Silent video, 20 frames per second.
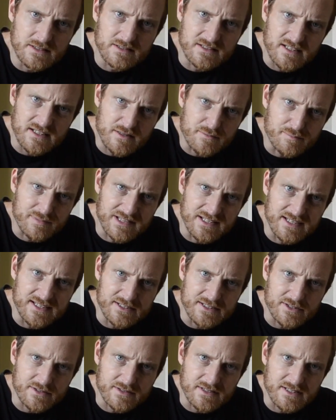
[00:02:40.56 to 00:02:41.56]
The other
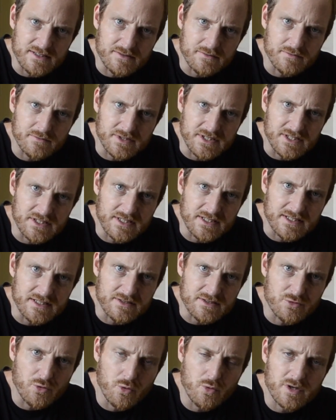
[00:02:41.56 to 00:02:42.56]
player that we
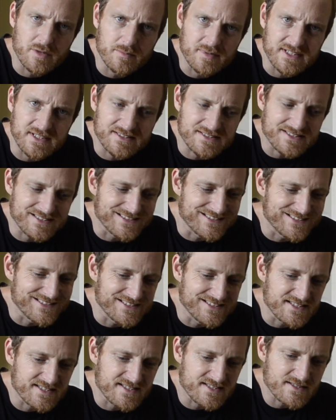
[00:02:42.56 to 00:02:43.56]
talk about
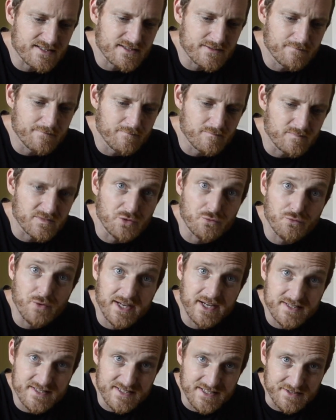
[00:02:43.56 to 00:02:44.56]
is the
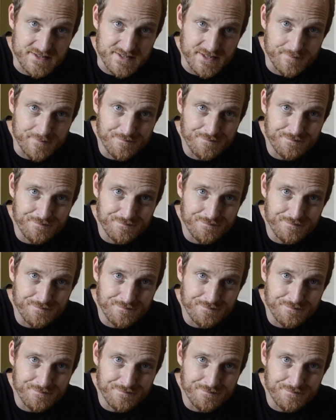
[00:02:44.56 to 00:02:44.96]
Rec Centre.